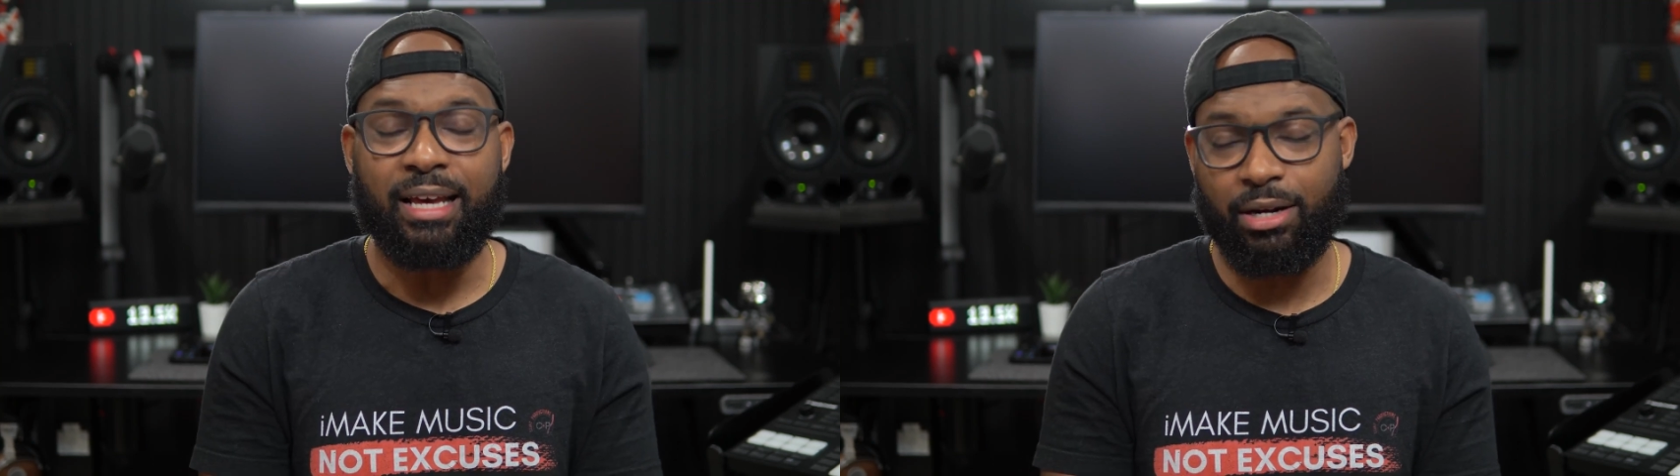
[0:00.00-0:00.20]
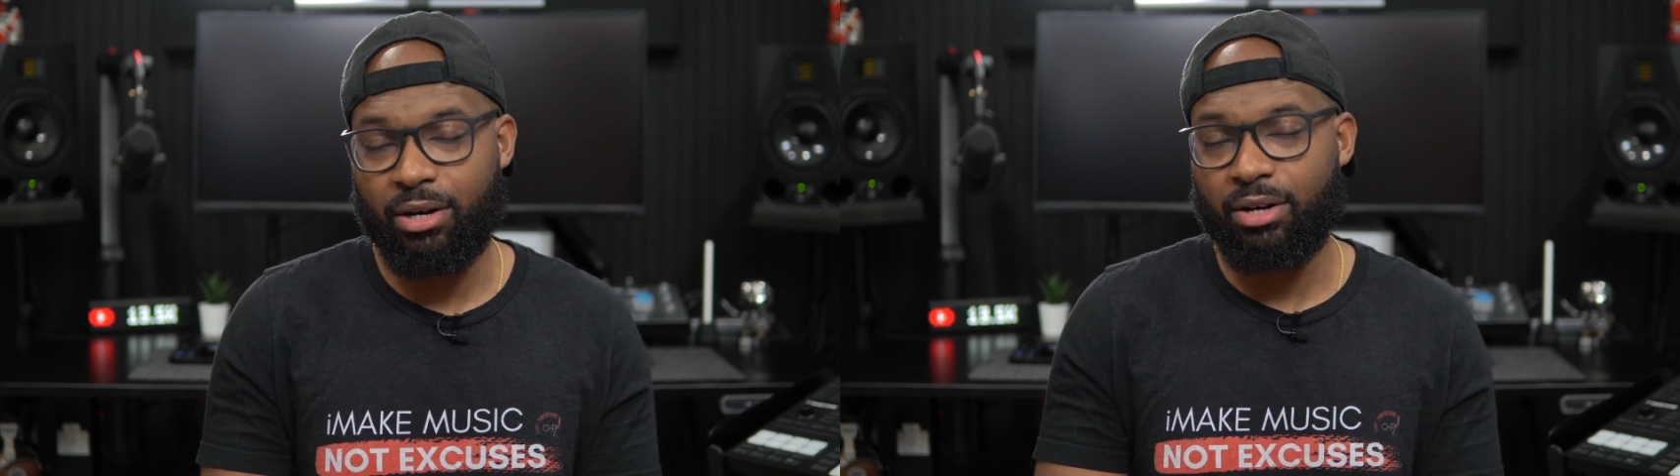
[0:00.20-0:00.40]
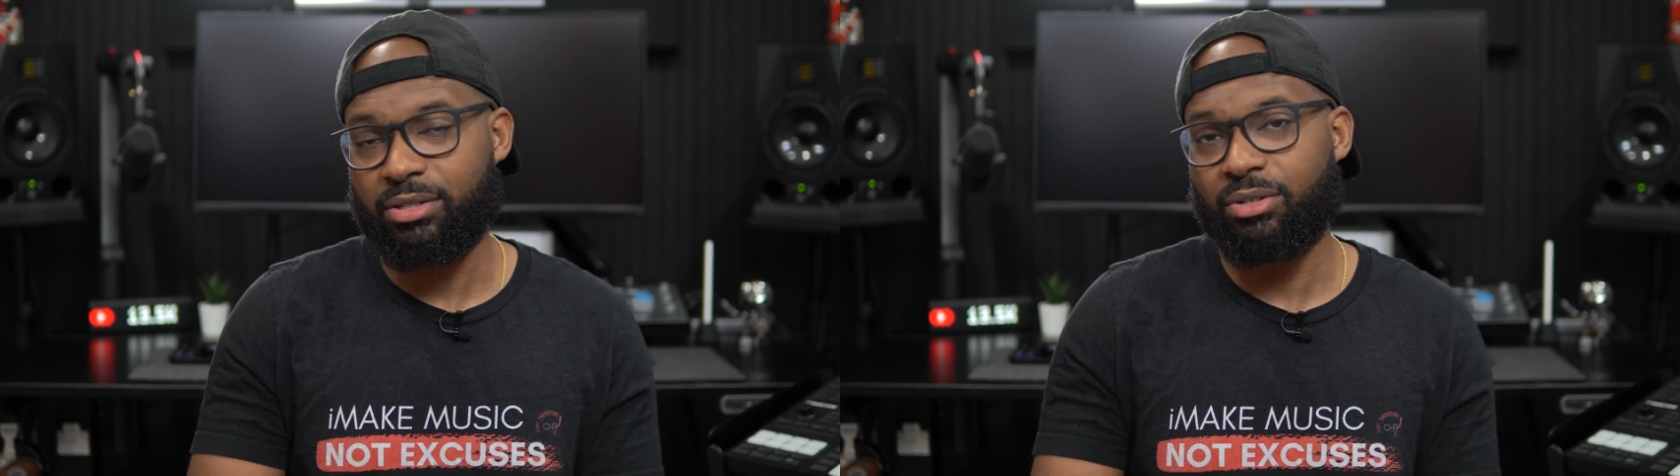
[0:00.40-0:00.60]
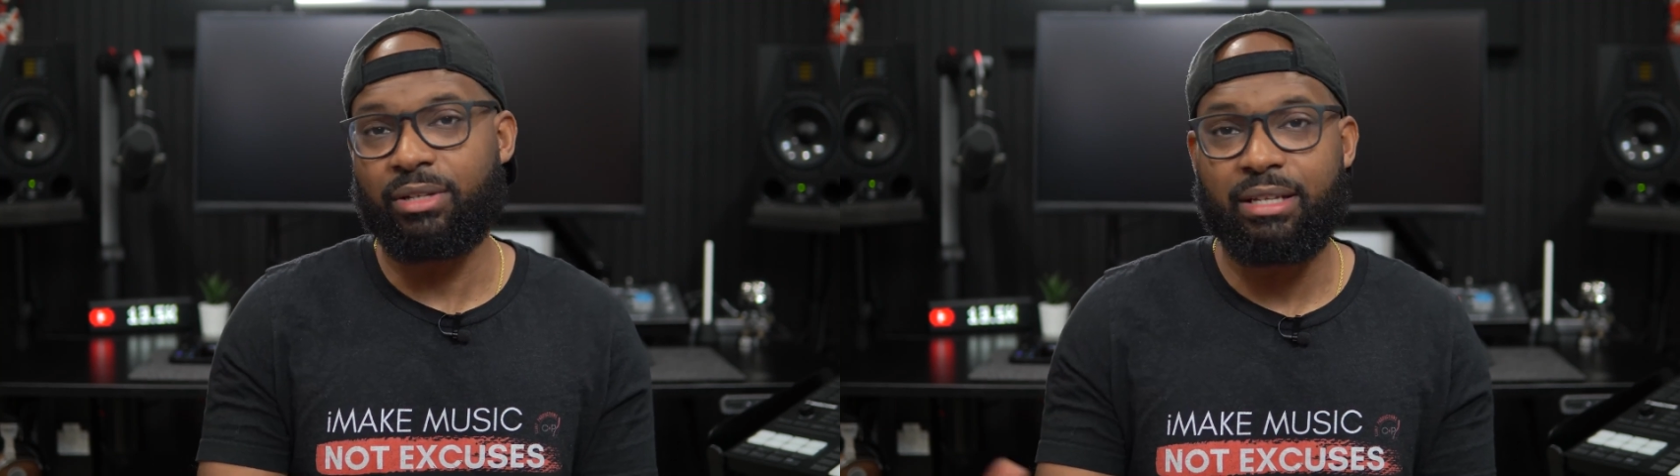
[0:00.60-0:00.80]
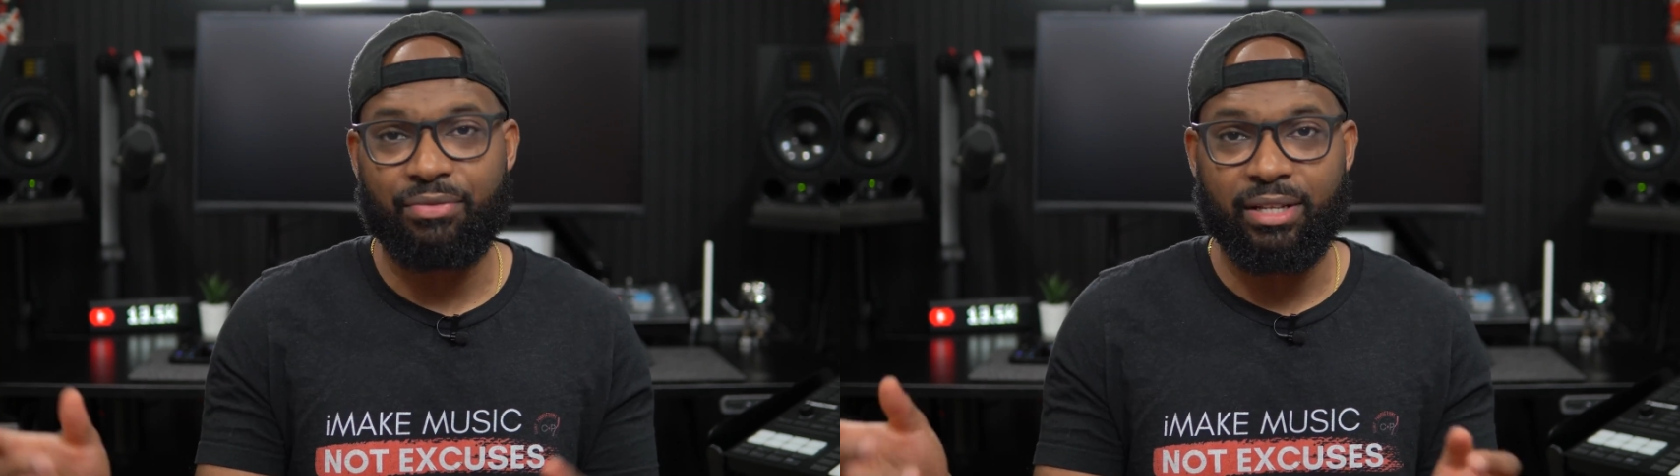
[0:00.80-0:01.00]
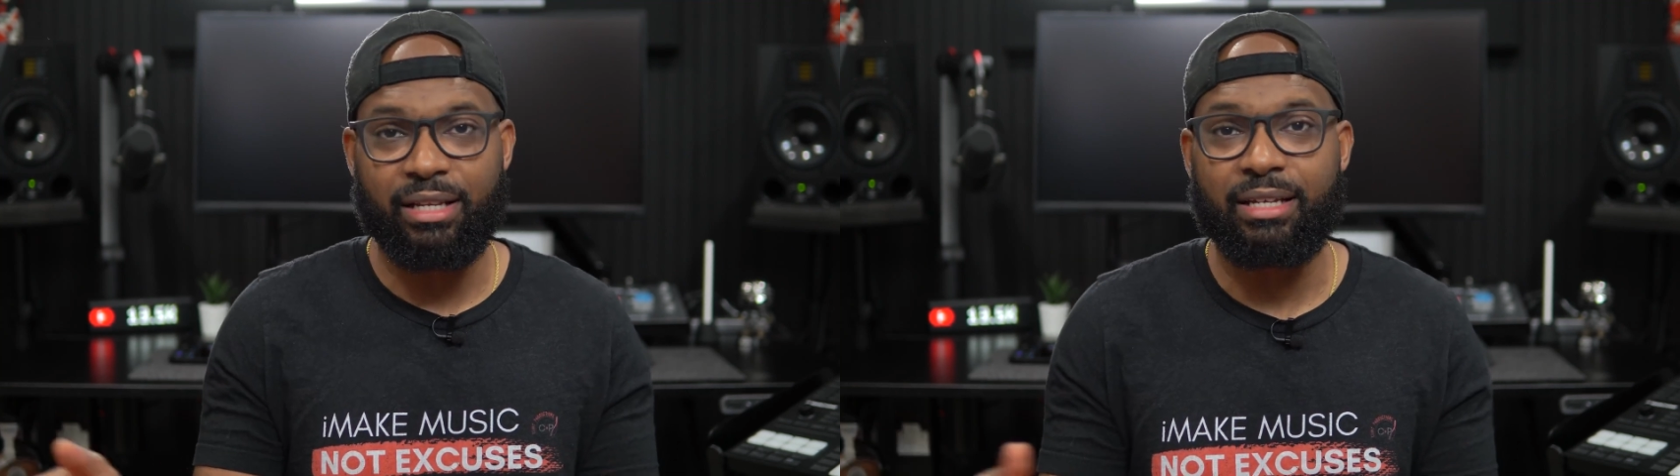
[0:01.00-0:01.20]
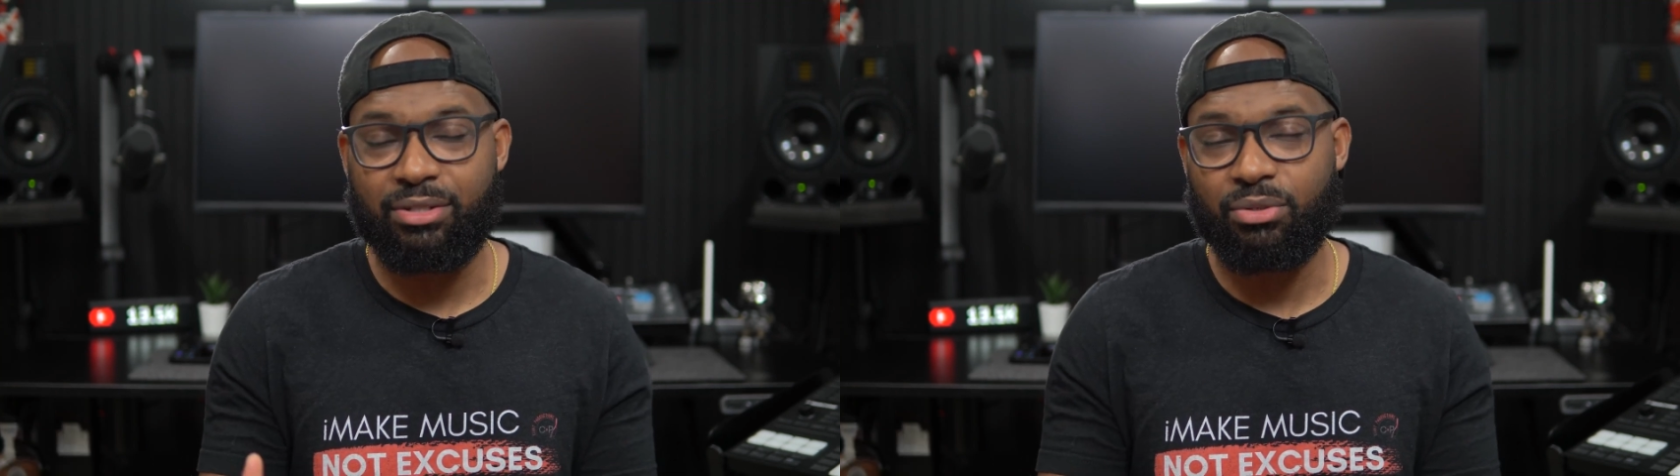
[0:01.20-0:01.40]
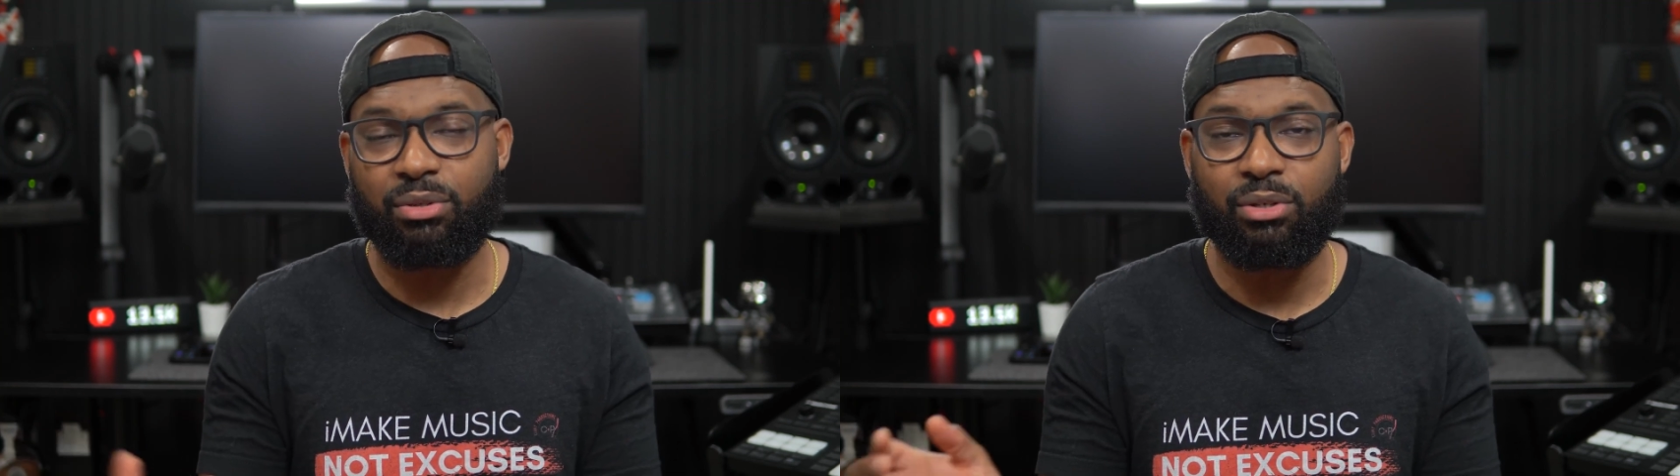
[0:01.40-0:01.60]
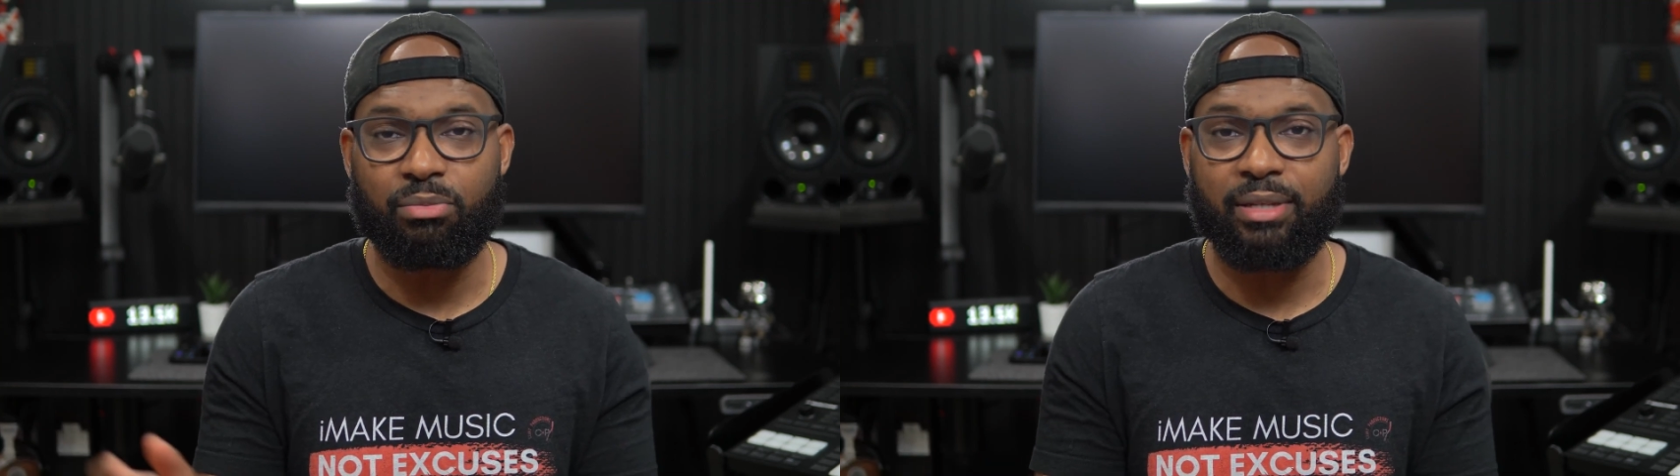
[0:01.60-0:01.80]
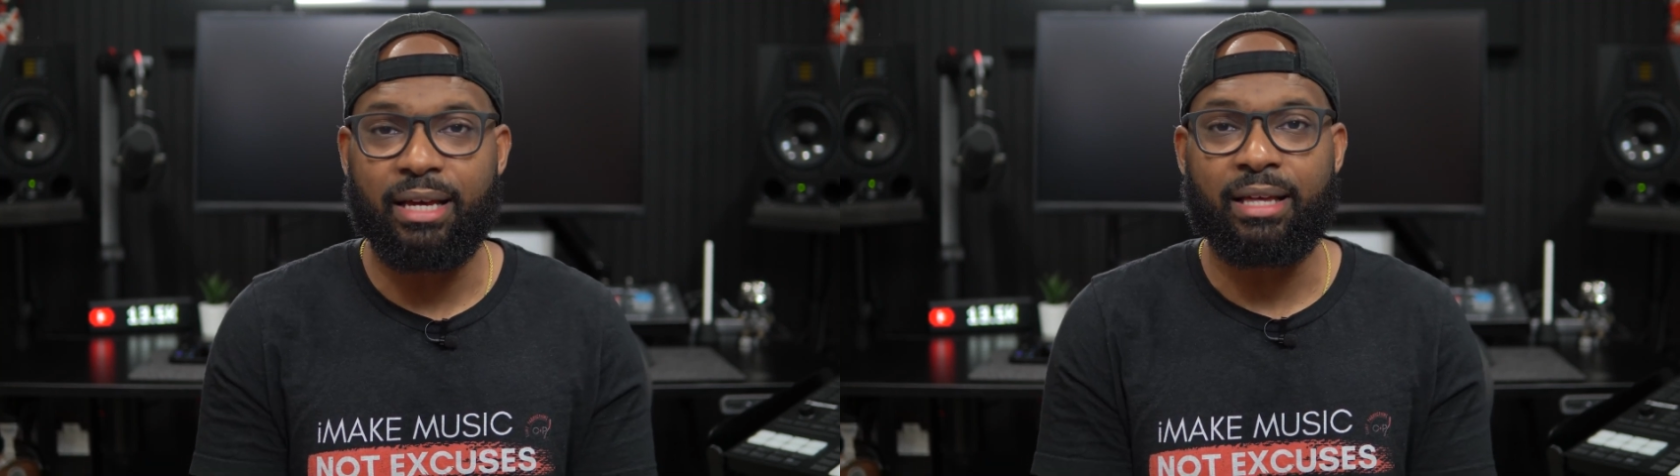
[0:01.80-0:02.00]
and I'll also leave a link to
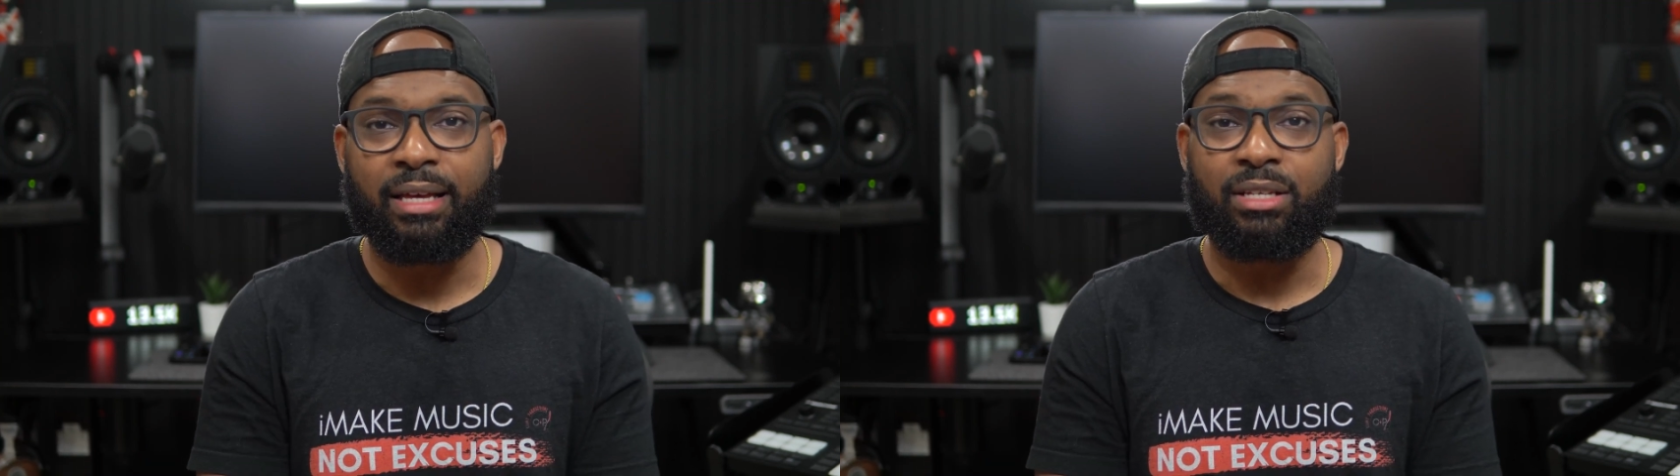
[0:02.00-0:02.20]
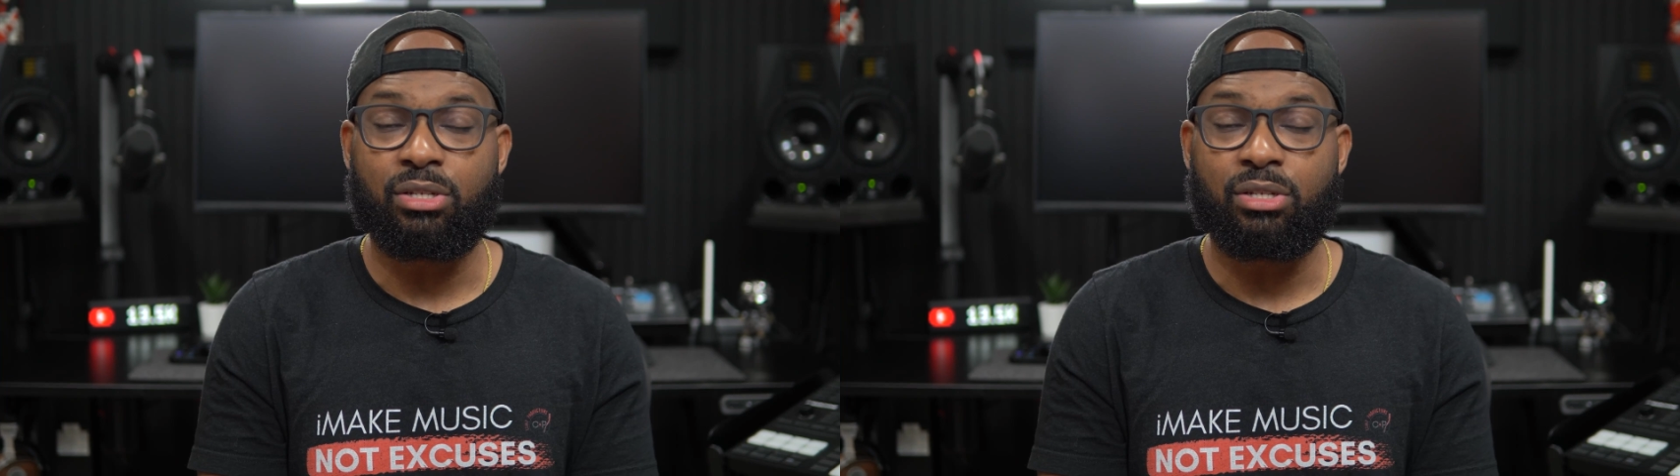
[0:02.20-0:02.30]
Loupedeck